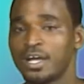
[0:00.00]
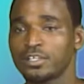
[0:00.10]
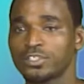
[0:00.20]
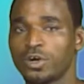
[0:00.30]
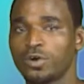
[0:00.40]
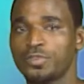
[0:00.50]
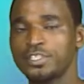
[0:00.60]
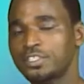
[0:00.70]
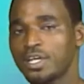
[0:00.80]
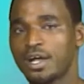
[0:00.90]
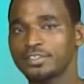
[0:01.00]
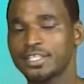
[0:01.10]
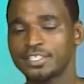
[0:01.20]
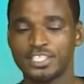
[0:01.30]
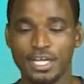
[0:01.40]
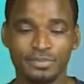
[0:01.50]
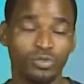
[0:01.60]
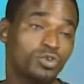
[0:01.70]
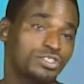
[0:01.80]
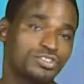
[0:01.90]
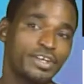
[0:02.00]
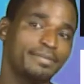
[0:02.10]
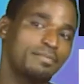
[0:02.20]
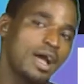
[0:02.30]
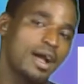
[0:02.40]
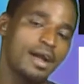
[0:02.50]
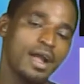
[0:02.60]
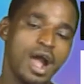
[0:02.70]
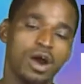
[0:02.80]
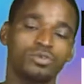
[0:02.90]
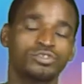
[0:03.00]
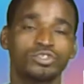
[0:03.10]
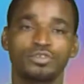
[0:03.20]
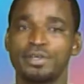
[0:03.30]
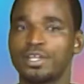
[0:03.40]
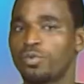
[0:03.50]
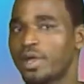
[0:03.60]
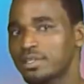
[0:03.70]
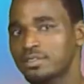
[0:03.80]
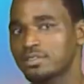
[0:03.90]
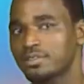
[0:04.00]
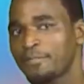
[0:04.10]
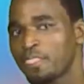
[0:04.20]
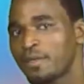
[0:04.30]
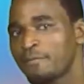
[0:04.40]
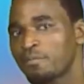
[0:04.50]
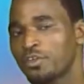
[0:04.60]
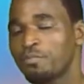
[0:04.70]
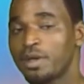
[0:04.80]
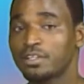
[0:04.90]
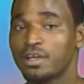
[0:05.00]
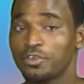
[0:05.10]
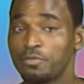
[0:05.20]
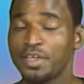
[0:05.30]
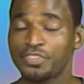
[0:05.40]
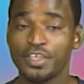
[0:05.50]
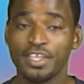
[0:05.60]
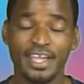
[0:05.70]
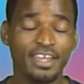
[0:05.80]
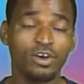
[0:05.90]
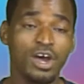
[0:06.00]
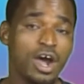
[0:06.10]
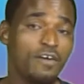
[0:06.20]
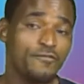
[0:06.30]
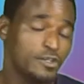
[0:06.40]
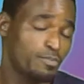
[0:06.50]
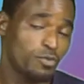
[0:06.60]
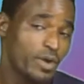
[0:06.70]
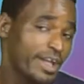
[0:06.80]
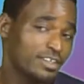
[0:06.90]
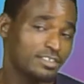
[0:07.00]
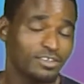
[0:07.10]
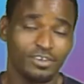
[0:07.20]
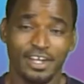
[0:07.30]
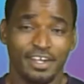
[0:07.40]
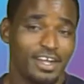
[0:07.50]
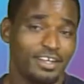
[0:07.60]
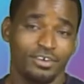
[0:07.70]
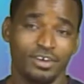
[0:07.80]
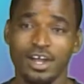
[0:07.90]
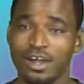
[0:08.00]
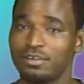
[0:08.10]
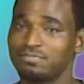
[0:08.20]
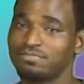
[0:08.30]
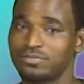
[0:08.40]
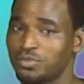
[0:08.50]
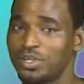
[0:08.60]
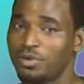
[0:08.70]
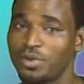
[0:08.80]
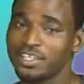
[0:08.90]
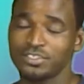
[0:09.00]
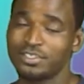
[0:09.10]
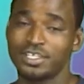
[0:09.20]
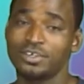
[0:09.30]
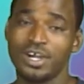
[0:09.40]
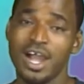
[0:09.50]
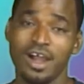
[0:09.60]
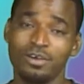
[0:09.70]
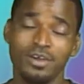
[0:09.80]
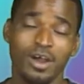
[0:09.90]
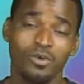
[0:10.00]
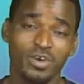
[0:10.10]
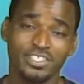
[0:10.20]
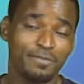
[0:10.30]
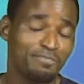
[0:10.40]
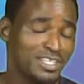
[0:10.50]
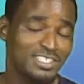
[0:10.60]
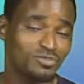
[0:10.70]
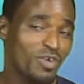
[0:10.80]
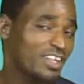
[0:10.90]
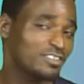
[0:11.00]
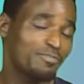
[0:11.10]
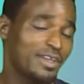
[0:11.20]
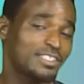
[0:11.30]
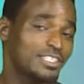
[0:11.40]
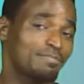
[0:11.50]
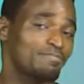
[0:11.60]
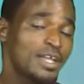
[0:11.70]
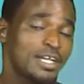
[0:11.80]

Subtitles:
So this second chapter will concentrate how social media works. You might think, I know how Facebook works, or I know how Twitter works, or I know how WhatsApp business works, but there's some